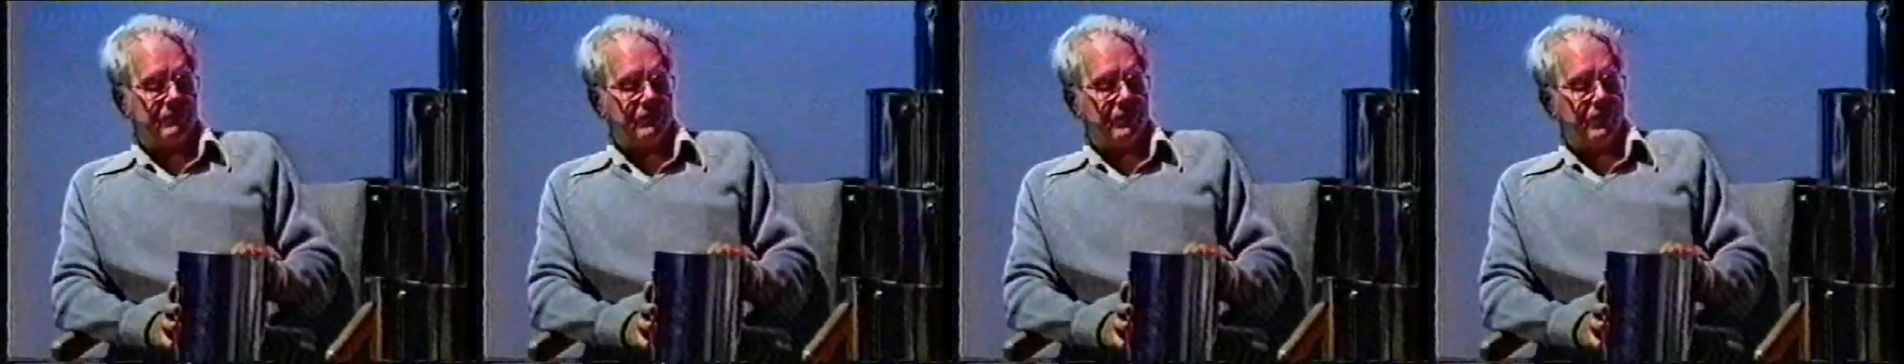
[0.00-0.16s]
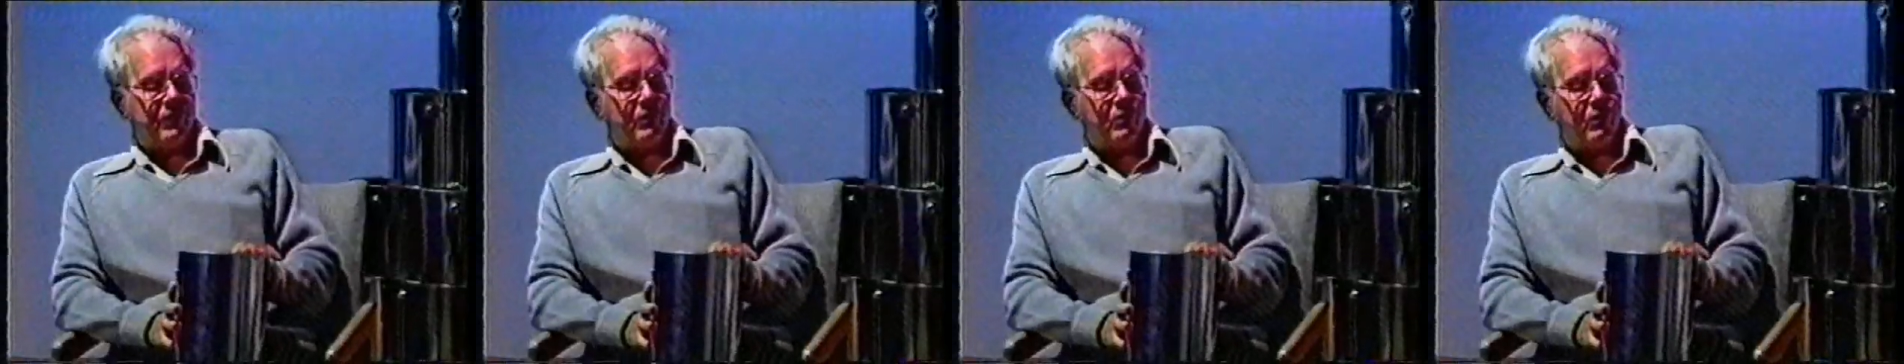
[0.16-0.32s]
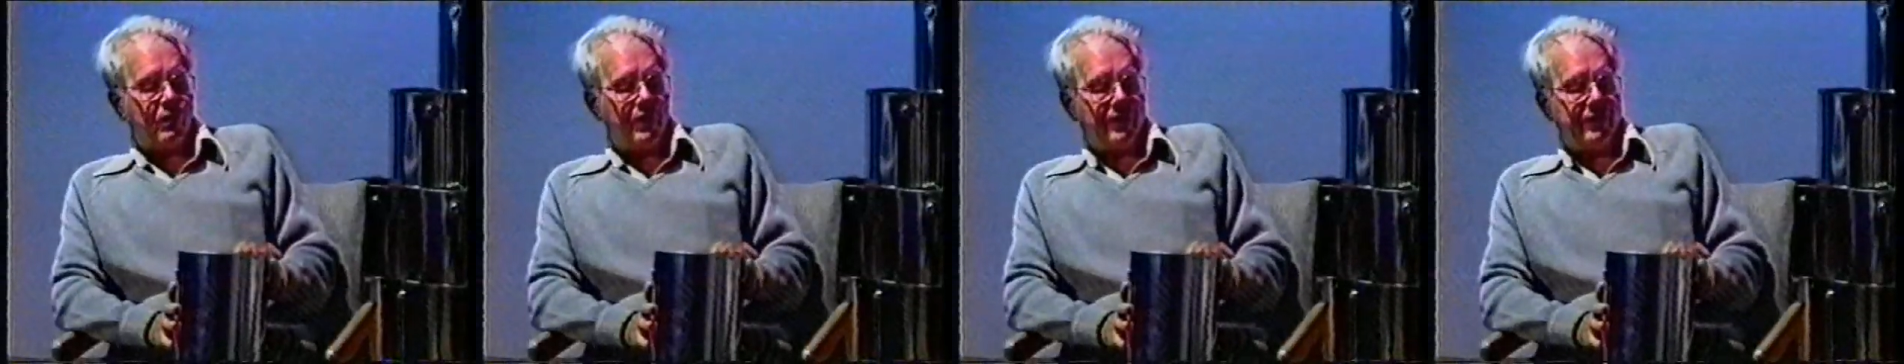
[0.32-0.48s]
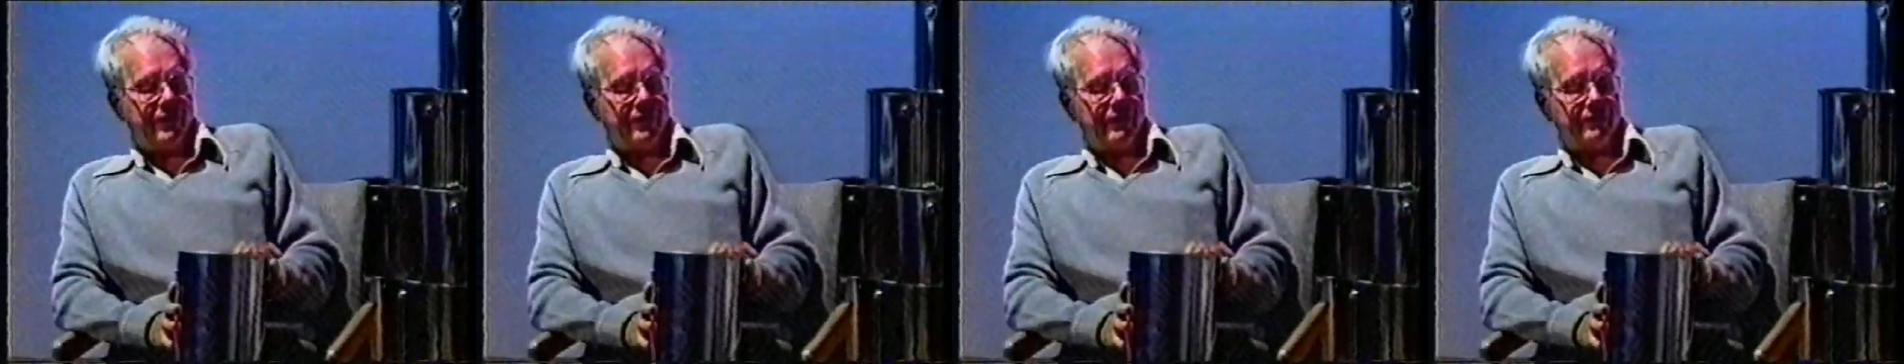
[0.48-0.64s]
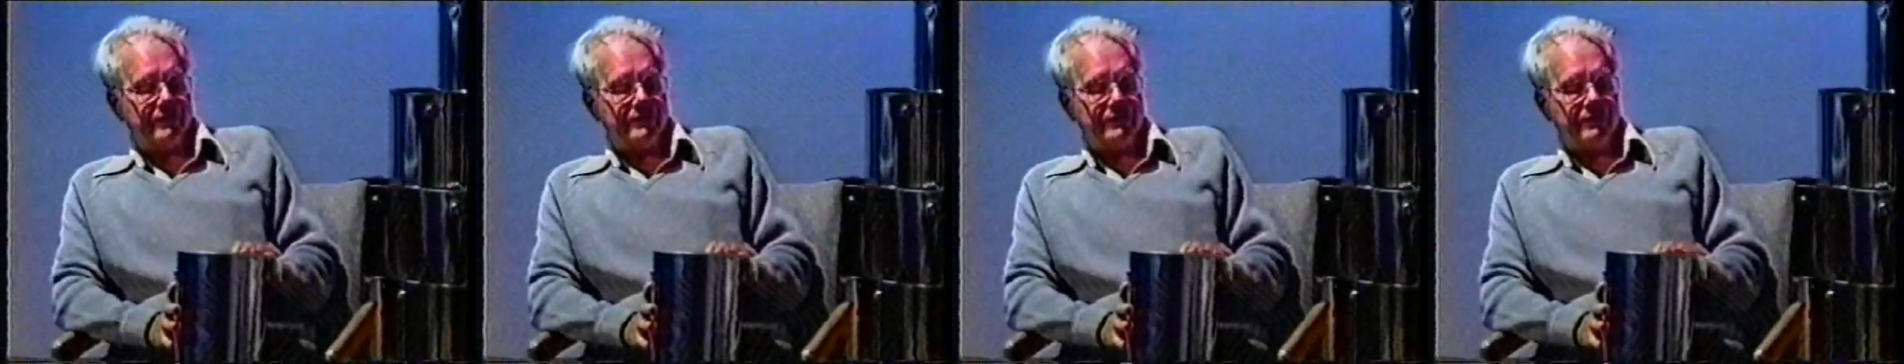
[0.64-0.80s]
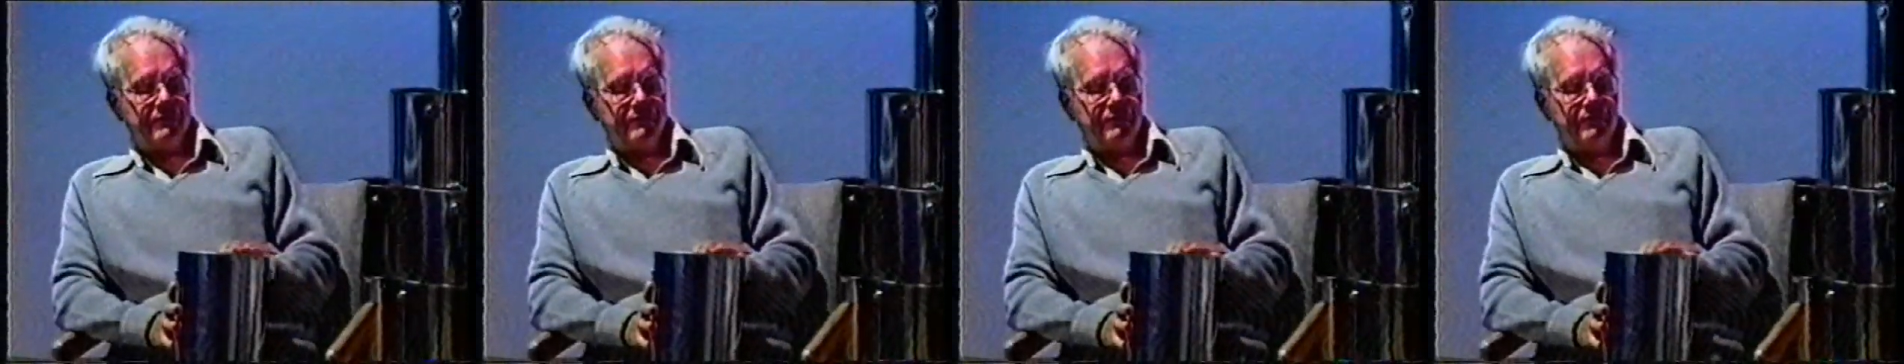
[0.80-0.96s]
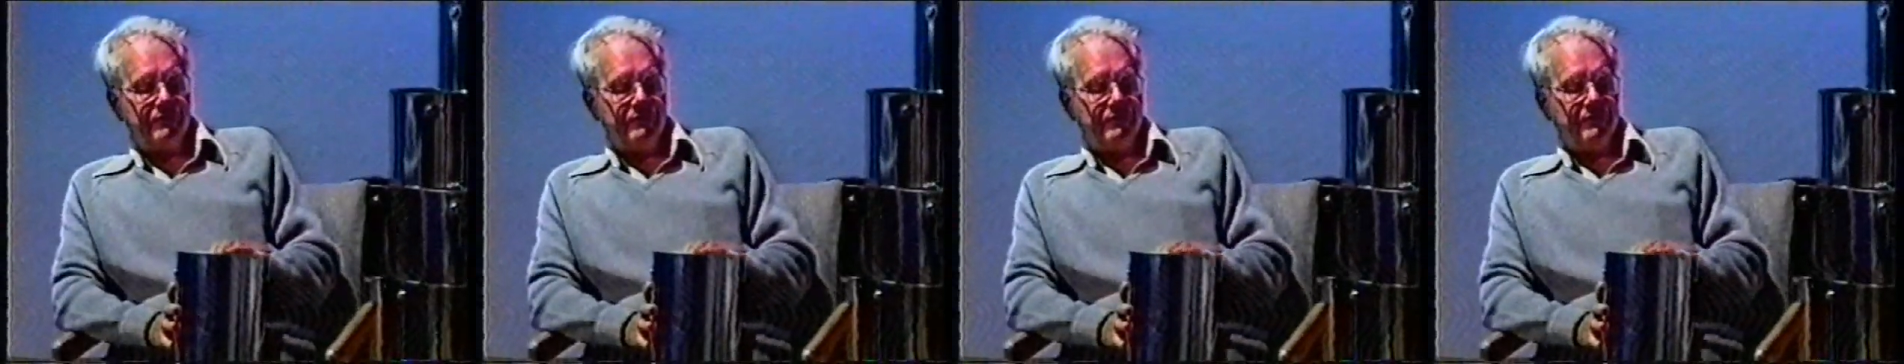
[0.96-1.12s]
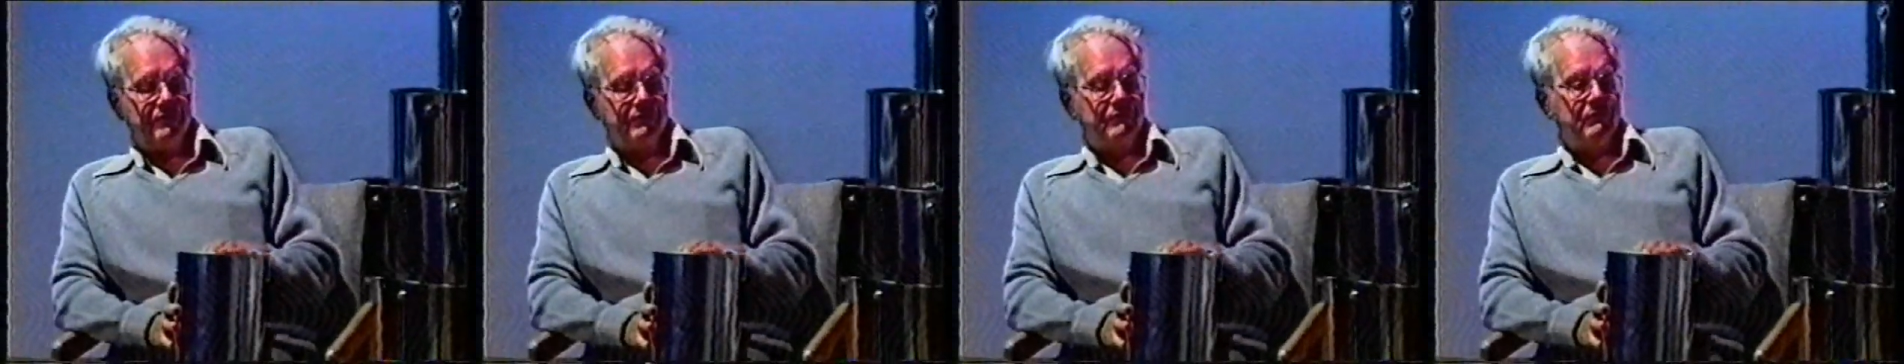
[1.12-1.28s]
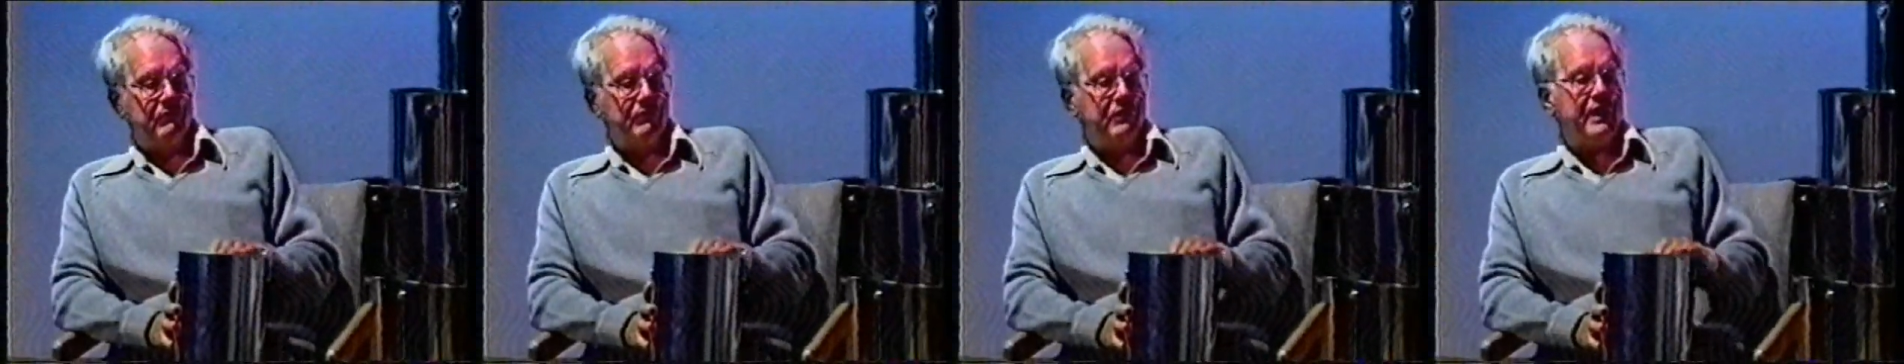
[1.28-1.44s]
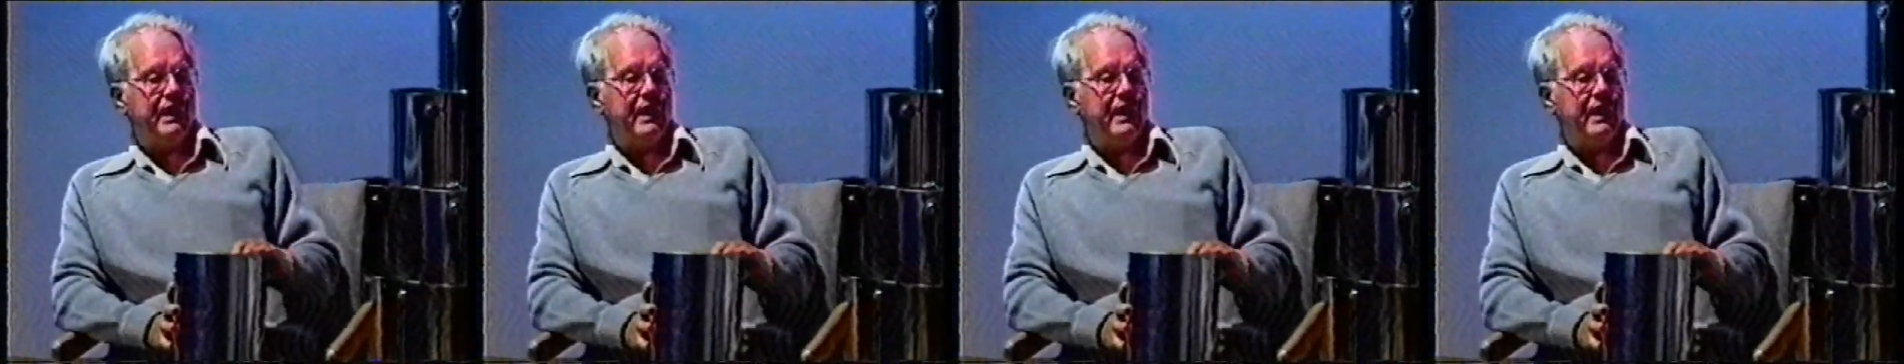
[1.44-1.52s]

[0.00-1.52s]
required, we